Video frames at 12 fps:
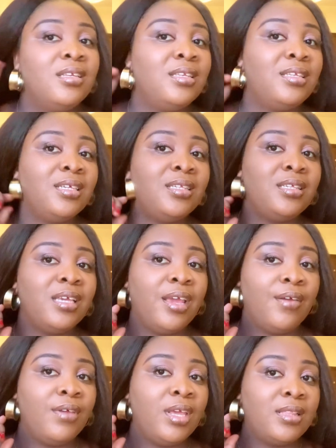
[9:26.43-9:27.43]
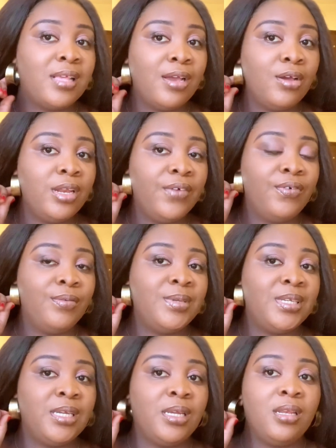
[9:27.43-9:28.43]
these earrings i got them from
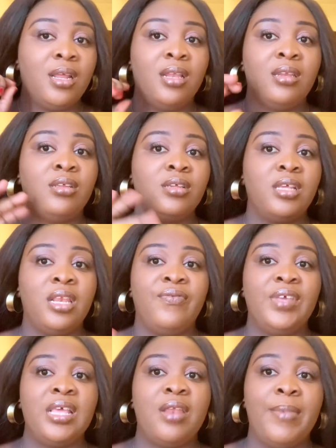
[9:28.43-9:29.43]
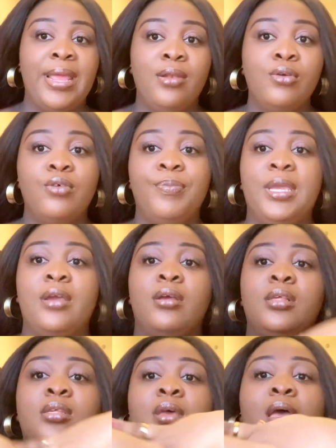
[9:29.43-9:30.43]
shein and they just elevated my look because